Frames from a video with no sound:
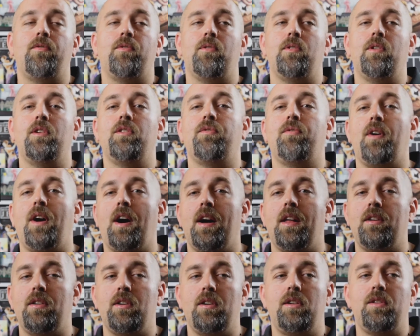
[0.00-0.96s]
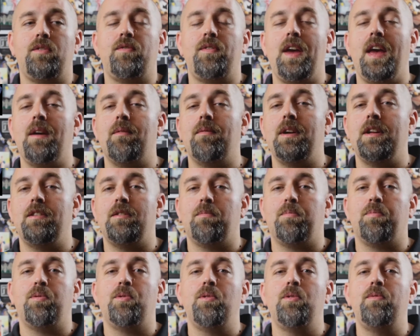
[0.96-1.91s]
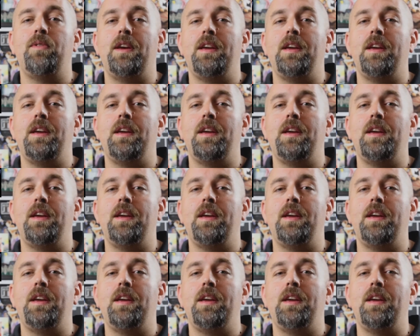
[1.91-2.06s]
for his father, his family, to prove